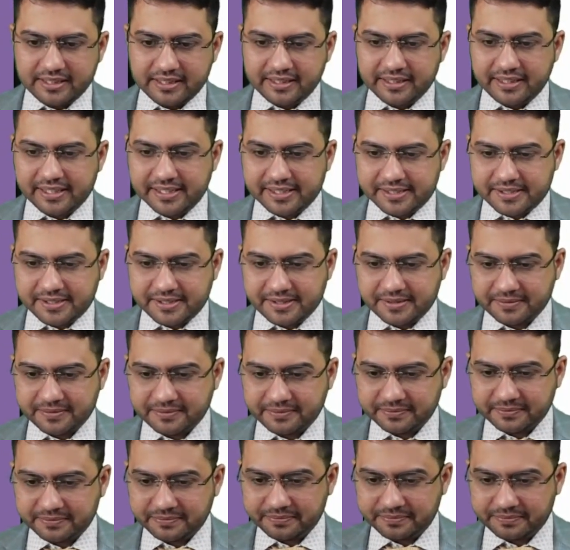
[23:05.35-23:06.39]
Yes,
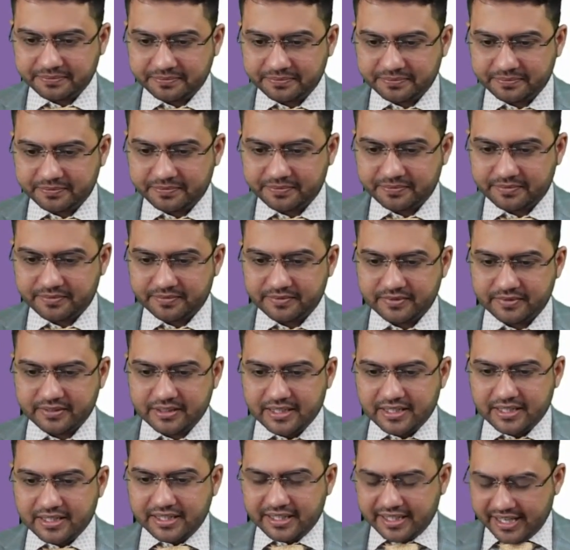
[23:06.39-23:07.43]

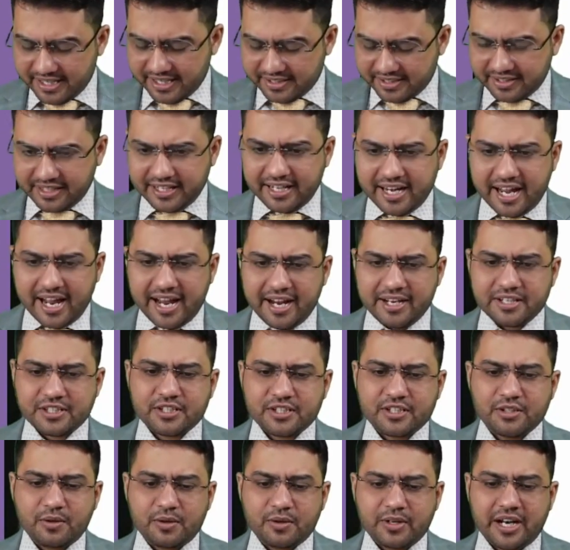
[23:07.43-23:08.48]
3
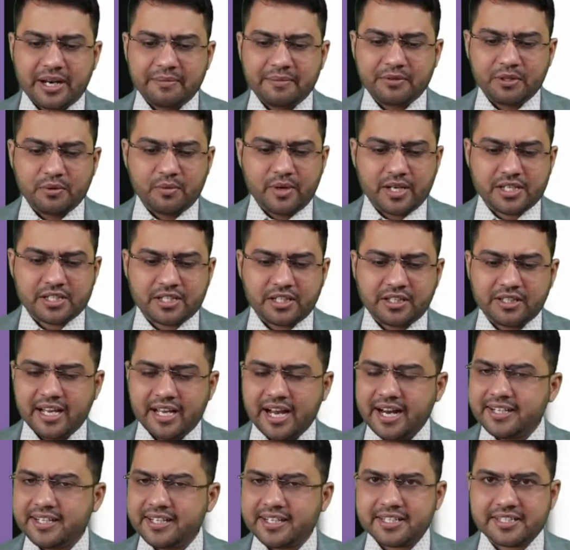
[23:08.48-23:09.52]
lakhs, no time to waste on
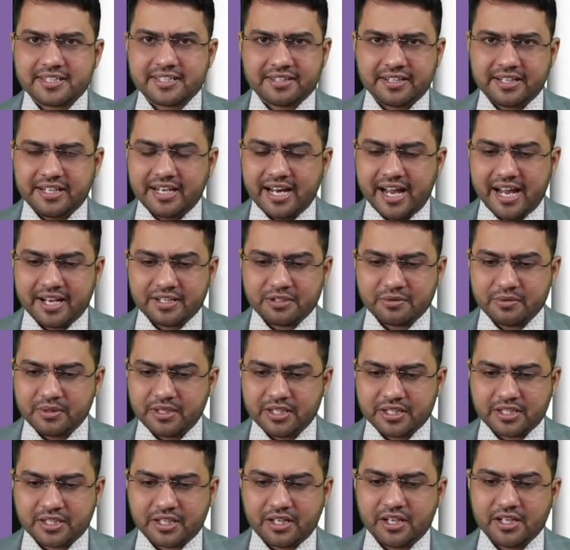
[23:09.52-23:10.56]
that. It is 3 lakhs we
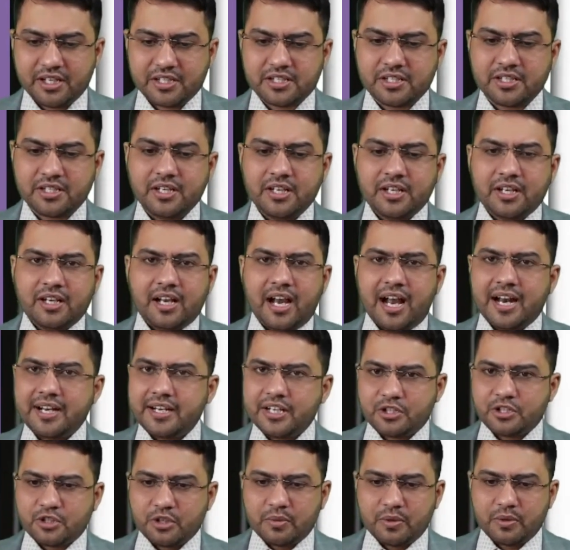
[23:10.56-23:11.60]
discussed, and
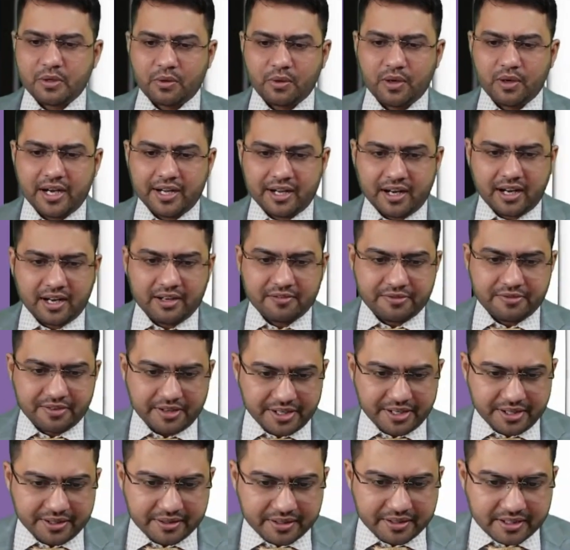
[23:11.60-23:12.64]
it should be collateral
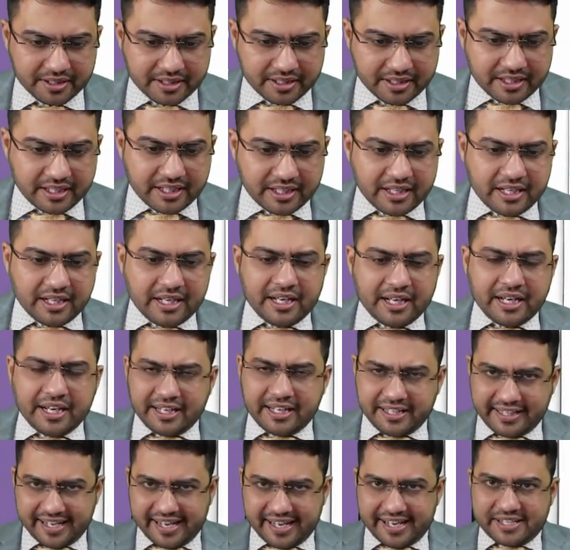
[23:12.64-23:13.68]
free.
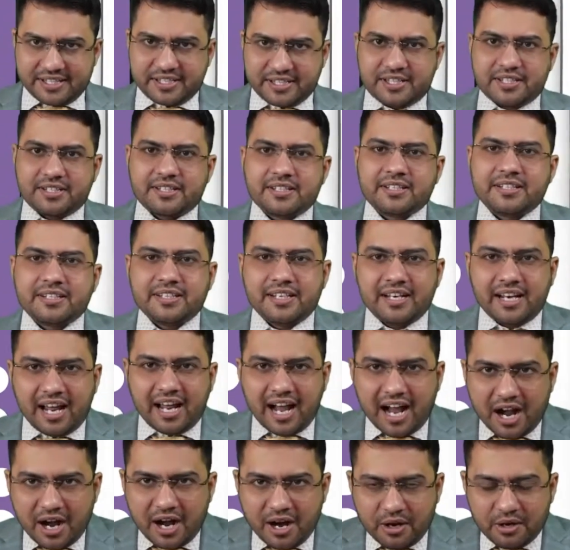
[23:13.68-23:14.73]
Yes,
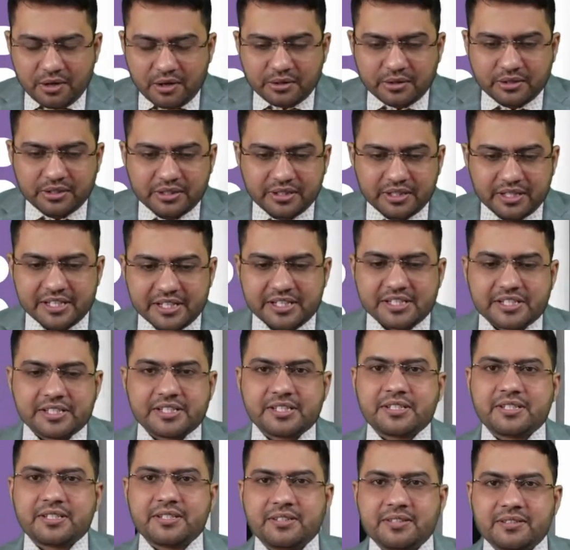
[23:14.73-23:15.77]
now
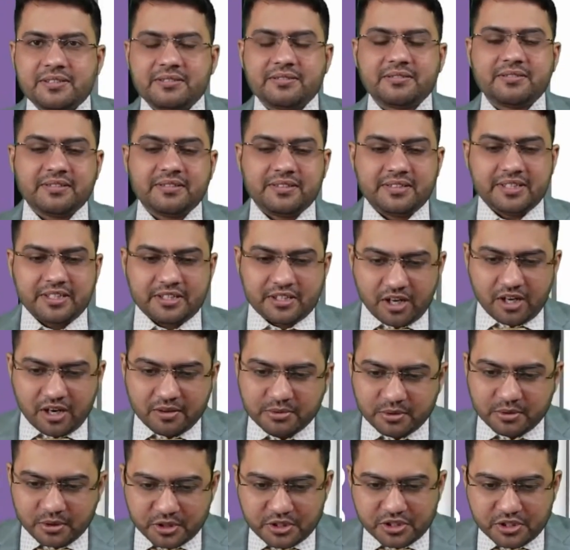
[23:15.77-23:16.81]
it's the
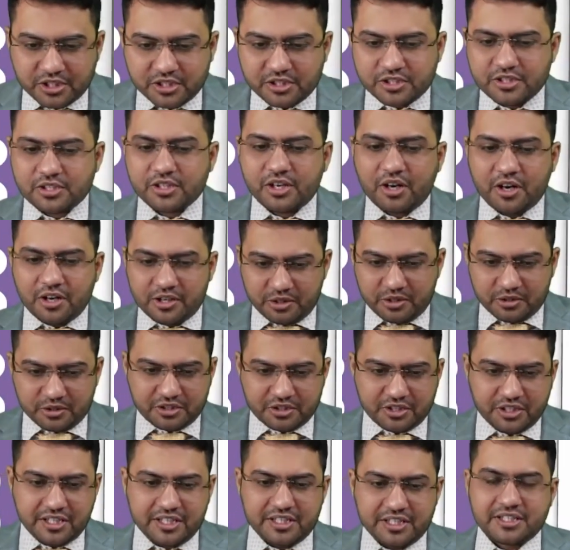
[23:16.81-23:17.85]
tough questions on your
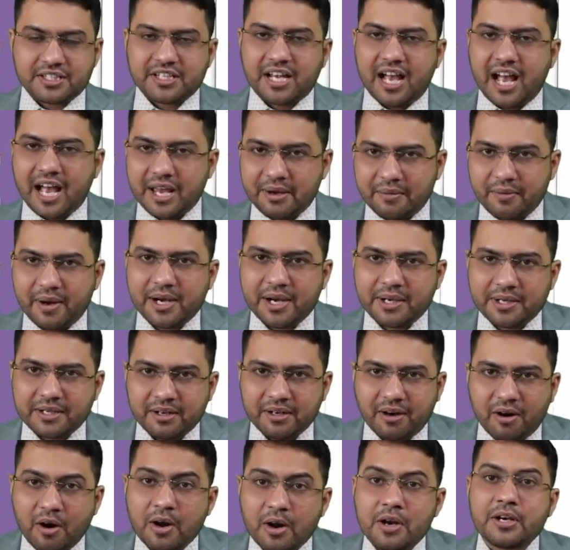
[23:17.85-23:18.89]
screens. I want
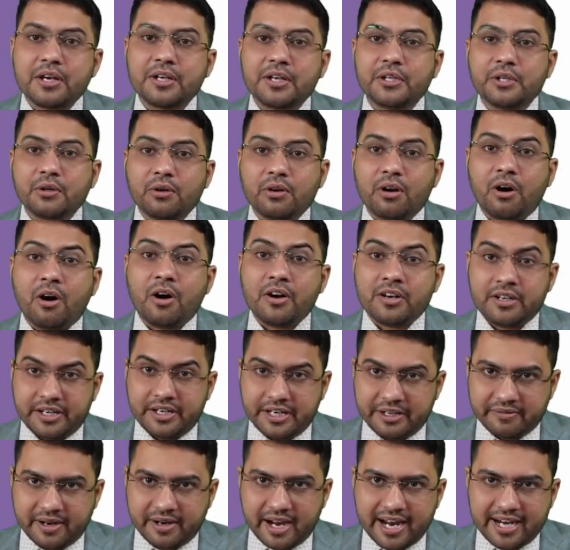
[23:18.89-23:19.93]
on your
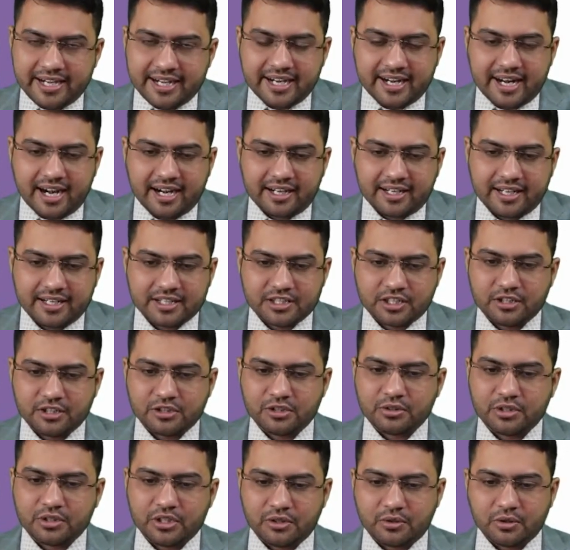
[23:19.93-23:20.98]
undivided attention
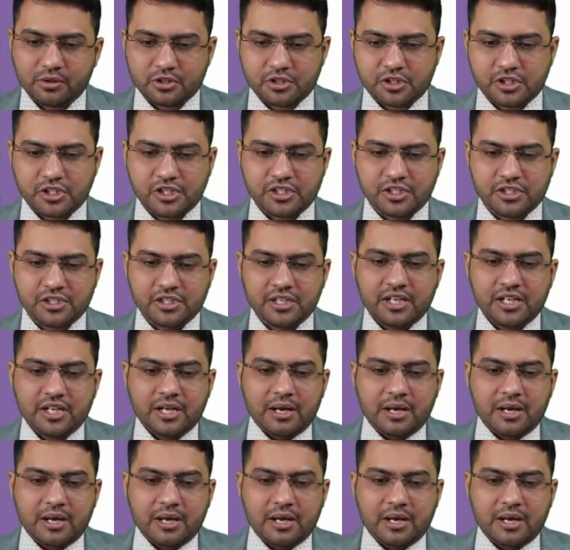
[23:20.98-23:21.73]
to the question.